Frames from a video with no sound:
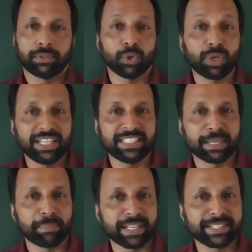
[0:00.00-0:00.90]
Thought is
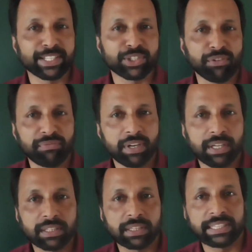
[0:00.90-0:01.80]
the past tense of
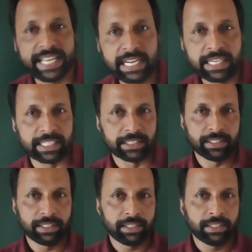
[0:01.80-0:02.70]
think.
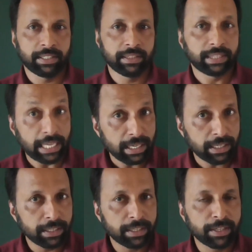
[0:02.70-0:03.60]
Think.
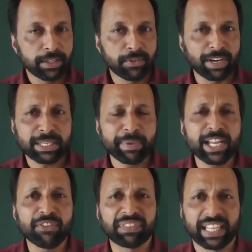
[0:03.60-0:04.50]
What is the
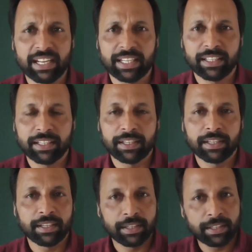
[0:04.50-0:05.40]
meaning of think?
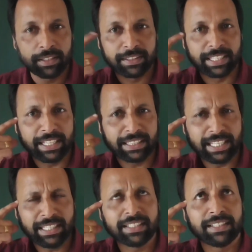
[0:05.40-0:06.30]
Think.
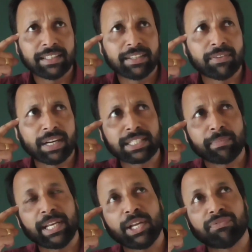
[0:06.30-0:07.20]
What is the
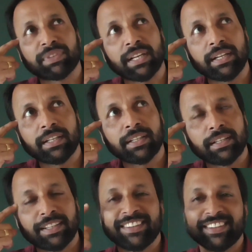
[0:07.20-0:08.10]
meaning of think?
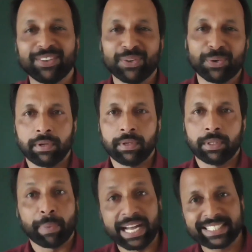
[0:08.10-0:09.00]

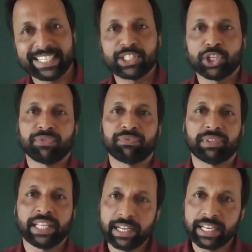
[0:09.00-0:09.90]
Past tense of
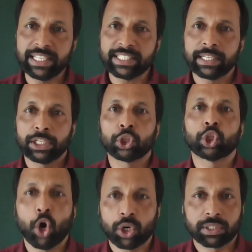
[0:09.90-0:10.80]
think is
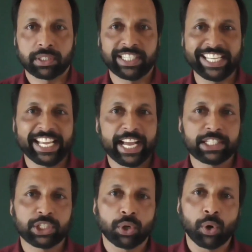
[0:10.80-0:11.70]
thought.
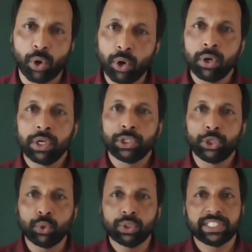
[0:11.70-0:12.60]

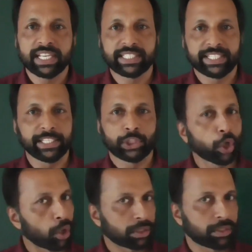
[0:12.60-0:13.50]
T-H-O-U-G-H-T.
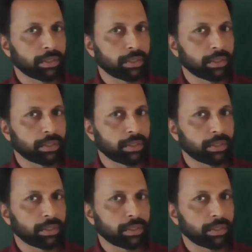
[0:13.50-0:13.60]
Thought.